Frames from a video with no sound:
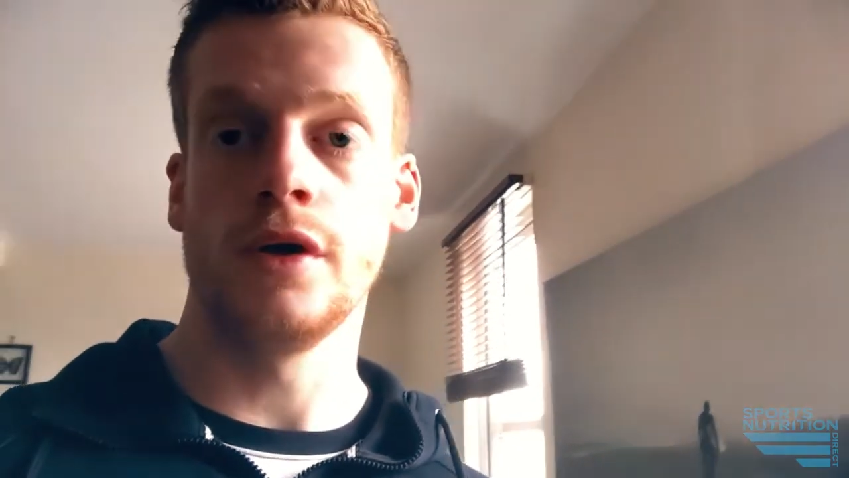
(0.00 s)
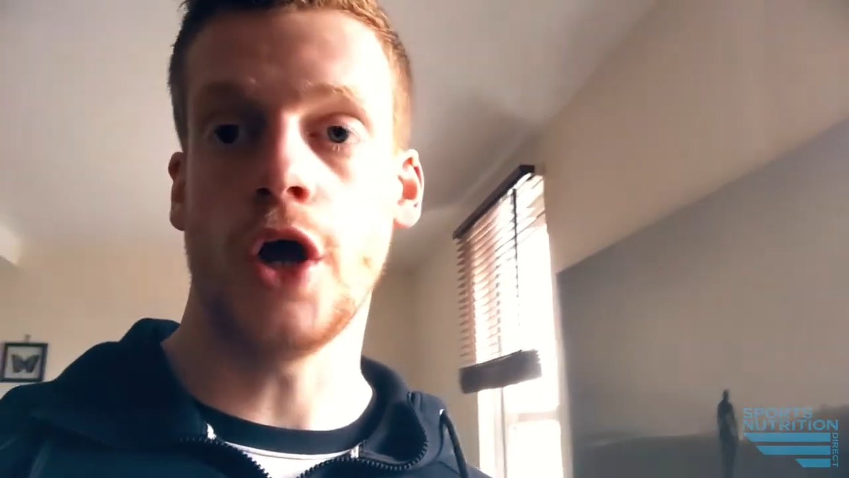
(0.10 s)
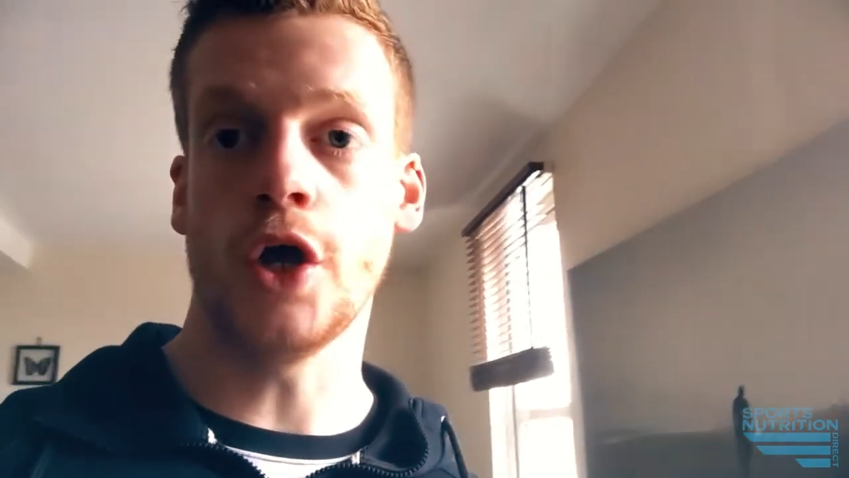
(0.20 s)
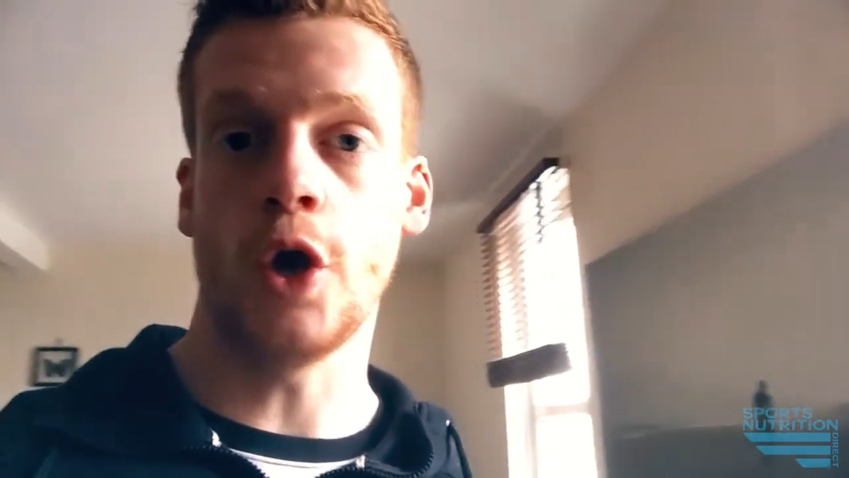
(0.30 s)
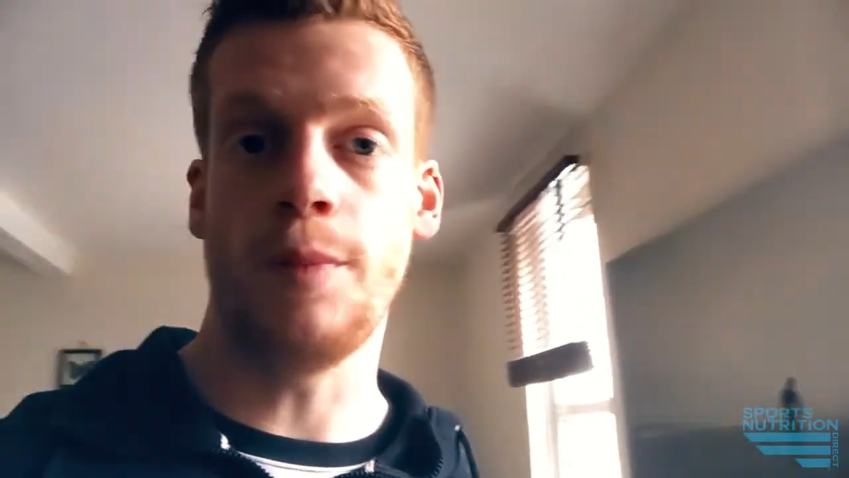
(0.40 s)

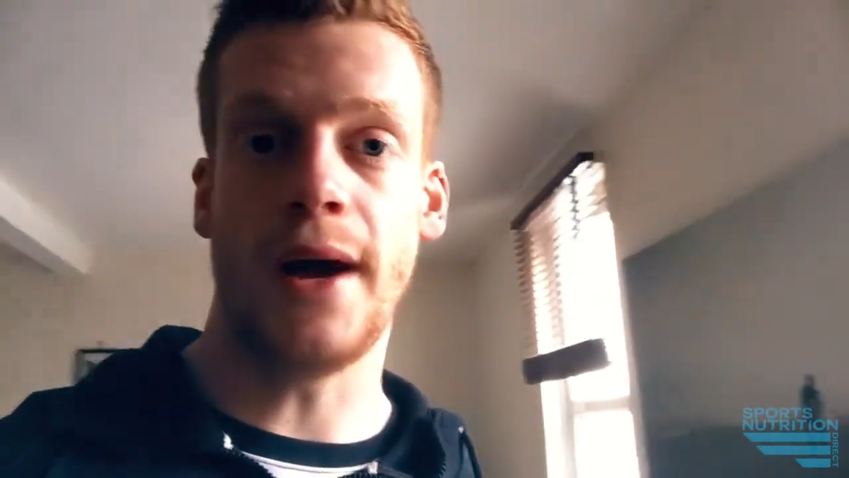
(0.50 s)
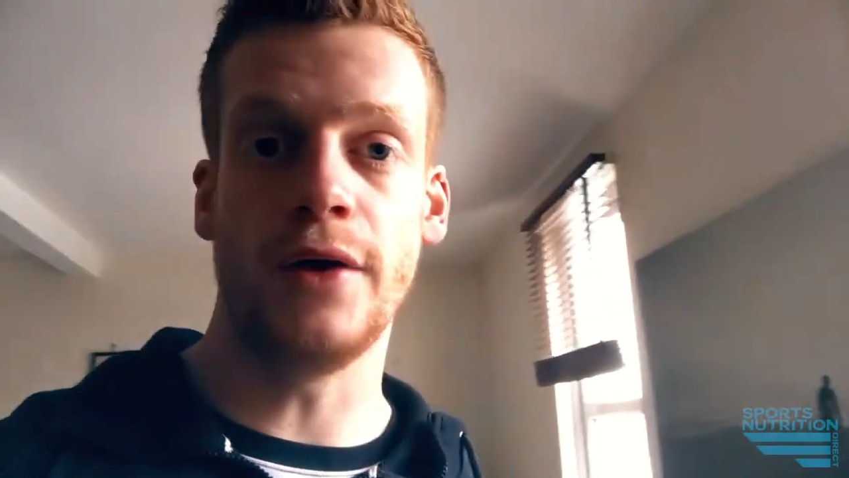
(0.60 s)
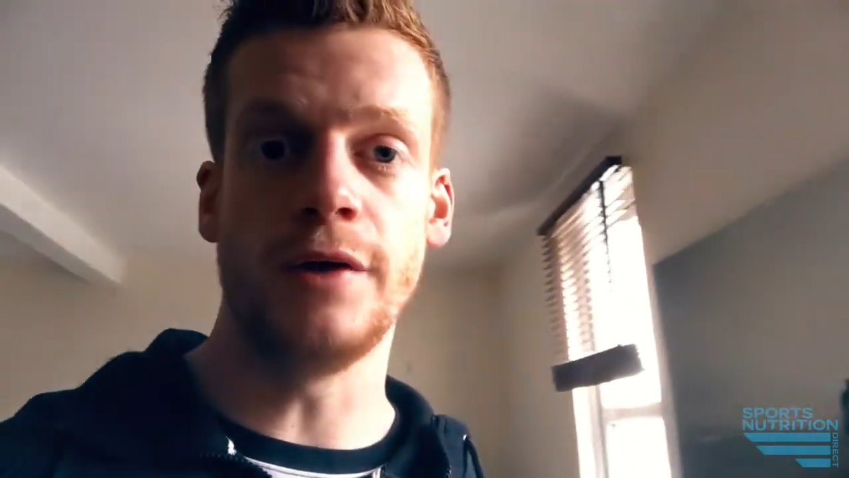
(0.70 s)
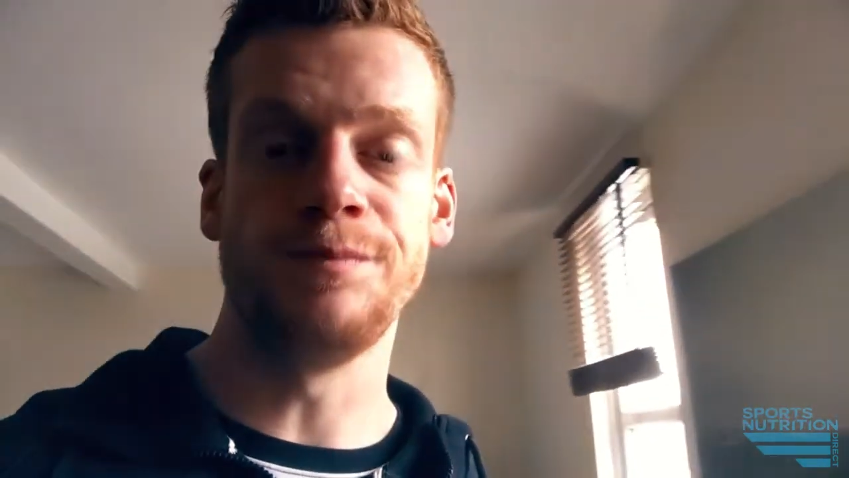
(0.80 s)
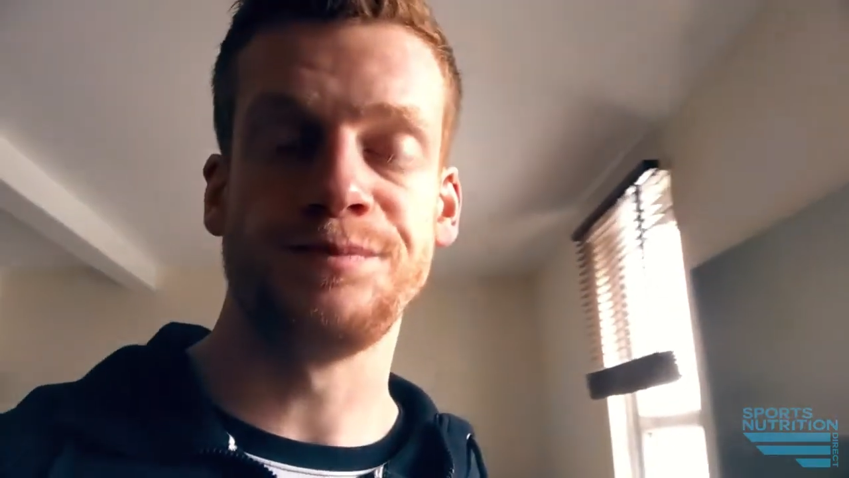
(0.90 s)
cocoa
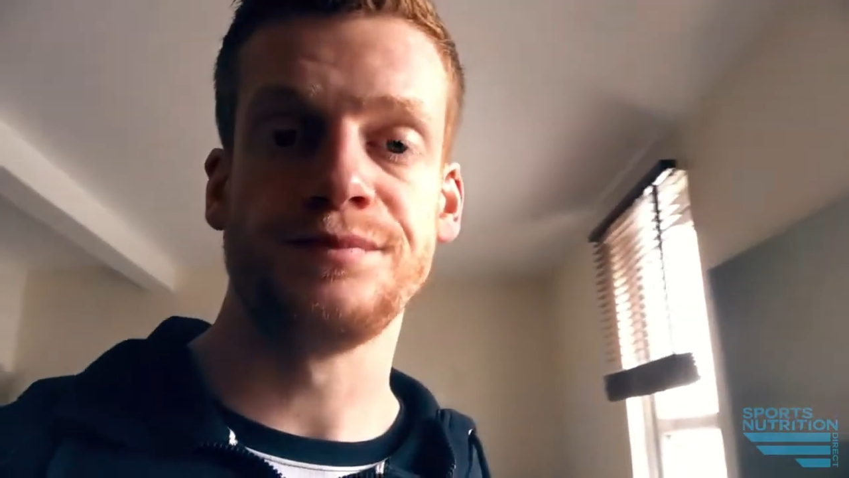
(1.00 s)
powder,